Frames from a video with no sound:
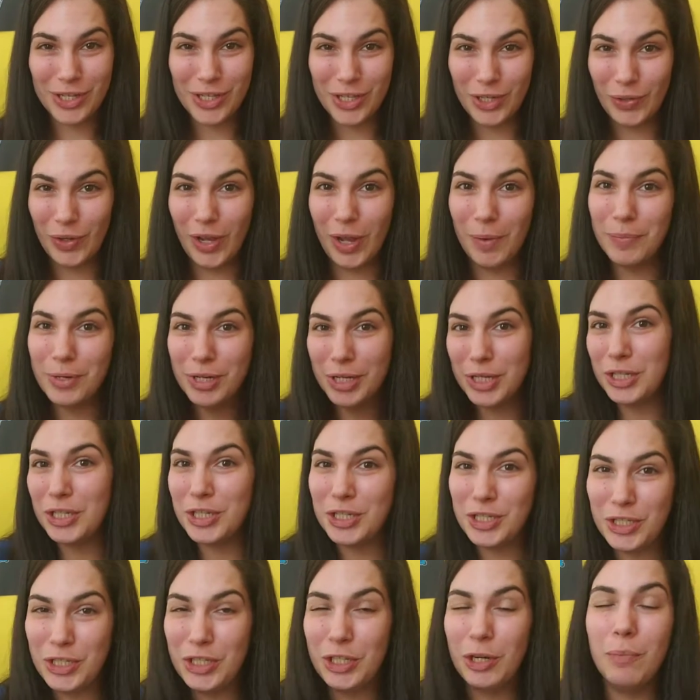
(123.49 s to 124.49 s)
So I'm going to
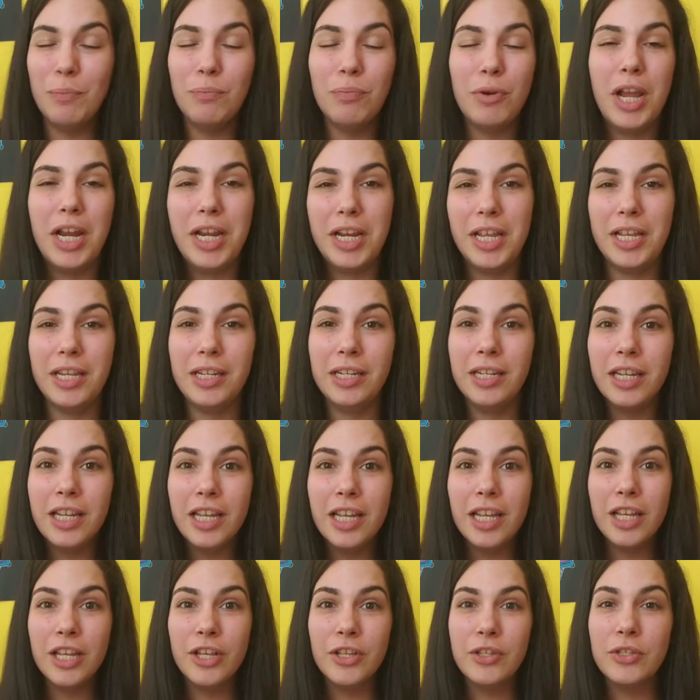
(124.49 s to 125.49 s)
just jump right in
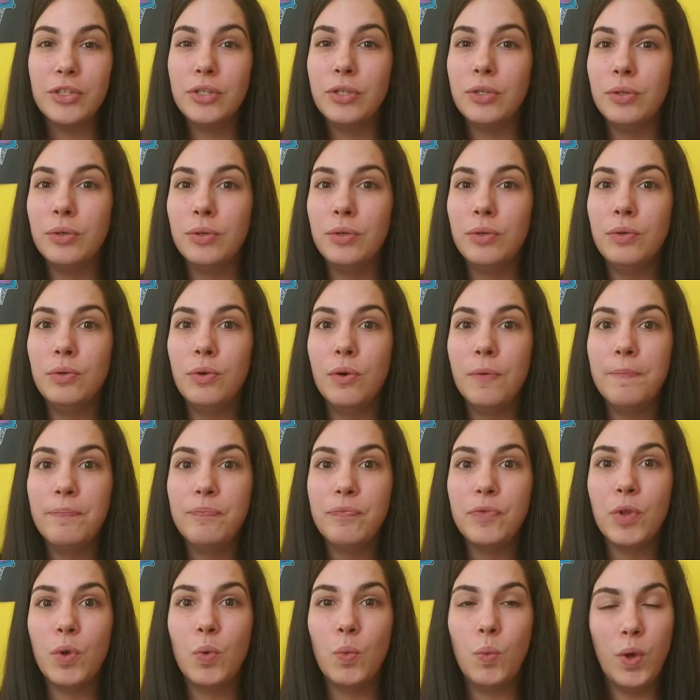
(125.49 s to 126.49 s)
to
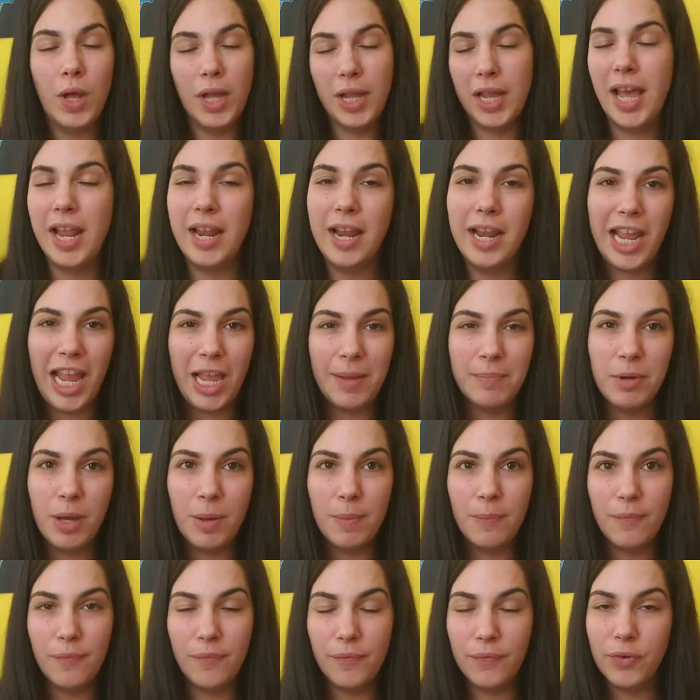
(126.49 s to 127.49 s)
what kind of came
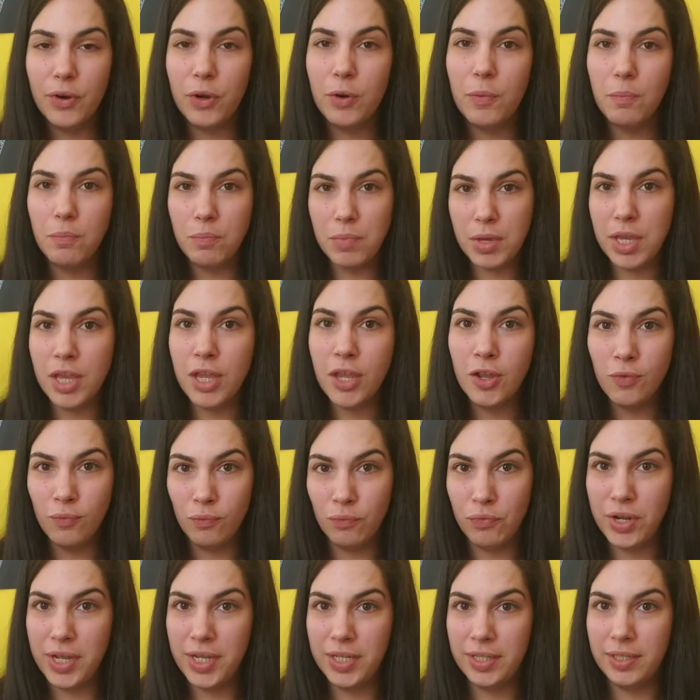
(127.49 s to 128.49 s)
up for me
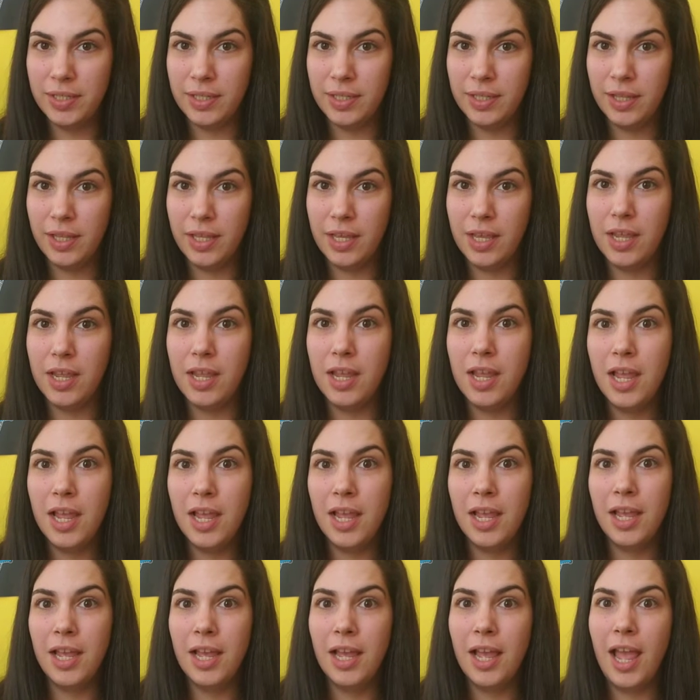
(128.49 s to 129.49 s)
recently
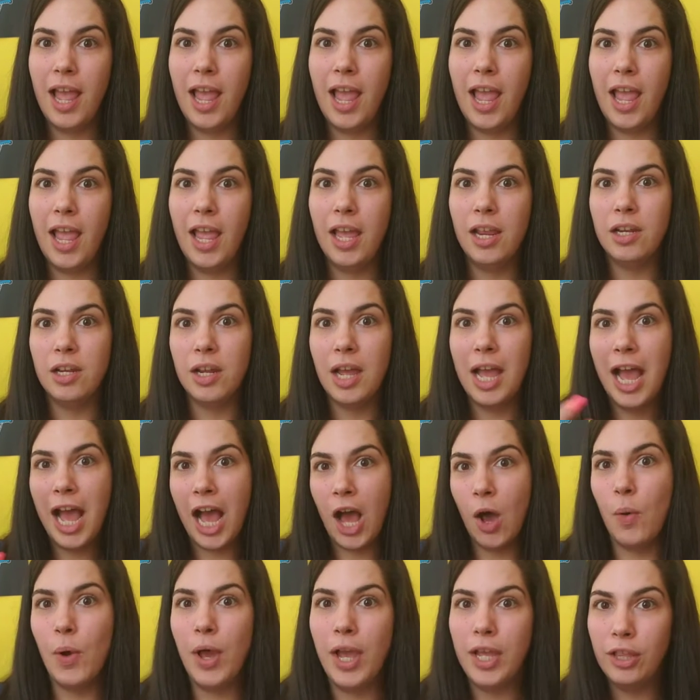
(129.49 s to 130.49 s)
and
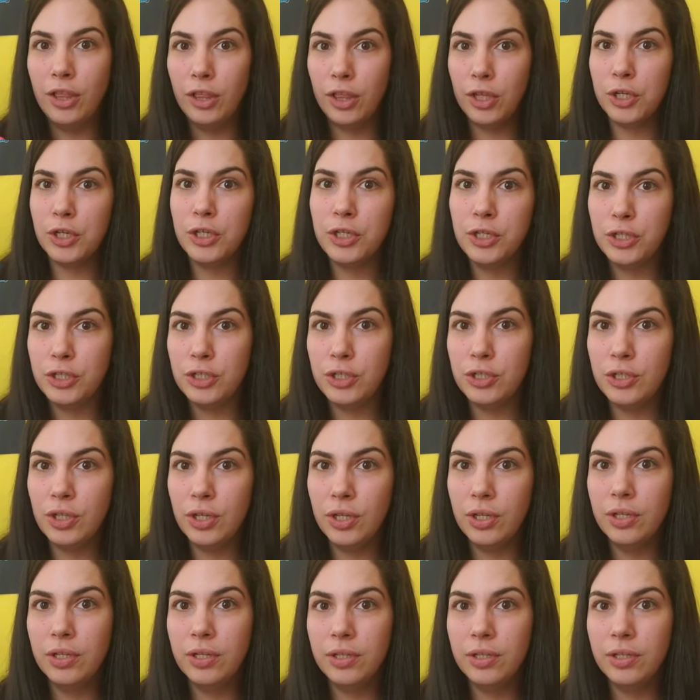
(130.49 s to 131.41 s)
how I learned